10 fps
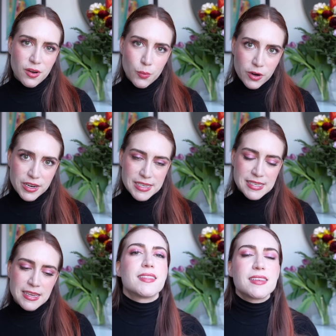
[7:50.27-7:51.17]

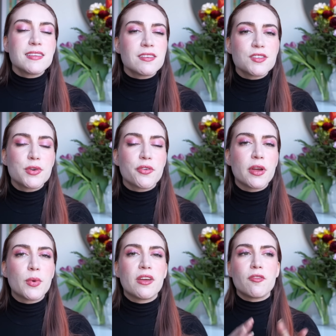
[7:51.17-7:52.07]
worries. This is also a
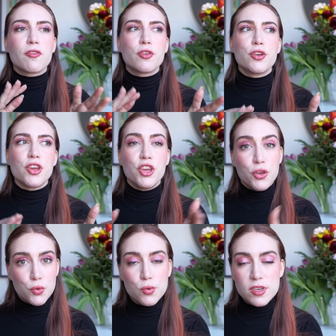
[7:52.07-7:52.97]
great way for
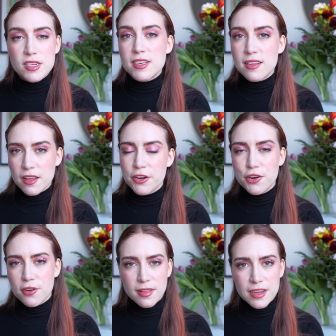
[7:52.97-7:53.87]
you to declutter
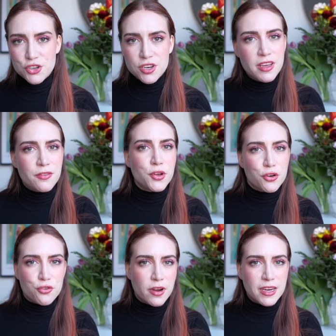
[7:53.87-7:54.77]
your collection if you're
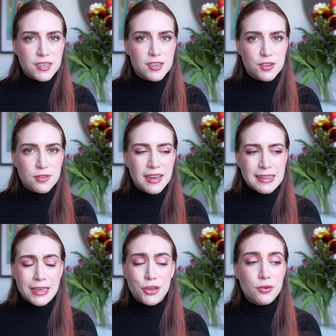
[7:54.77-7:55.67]
trying to do that.
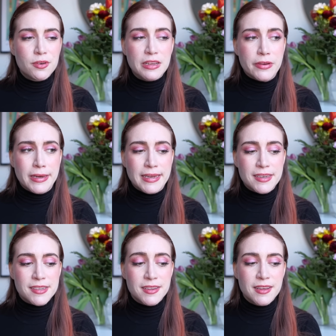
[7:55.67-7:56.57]
Like you don't even need
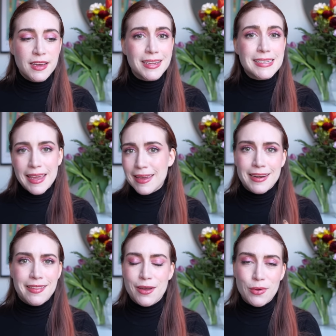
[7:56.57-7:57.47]
to take
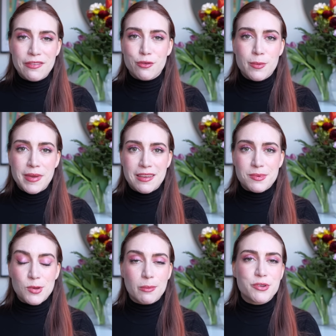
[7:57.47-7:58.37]
anything away from the makeup
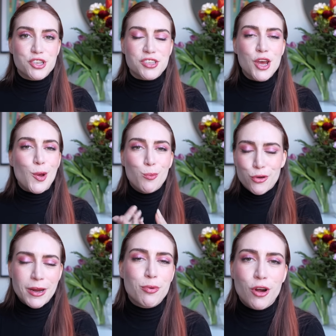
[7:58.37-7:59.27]
swap, but just
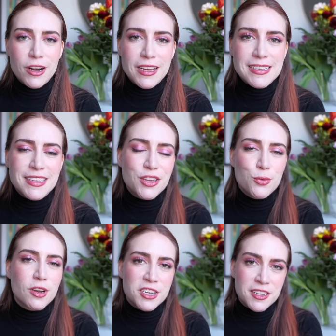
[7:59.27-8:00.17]
bring products that you
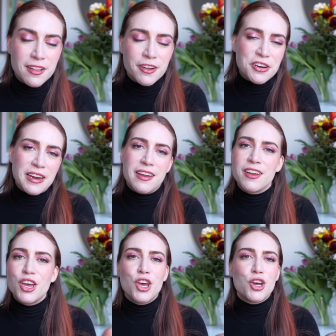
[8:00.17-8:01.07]
want to declutter and
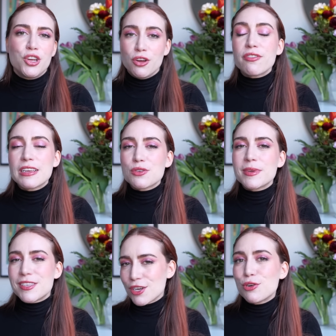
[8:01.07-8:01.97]
your friends will be
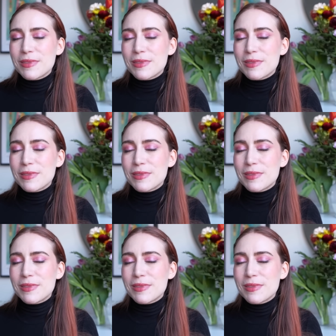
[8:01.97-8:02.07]
so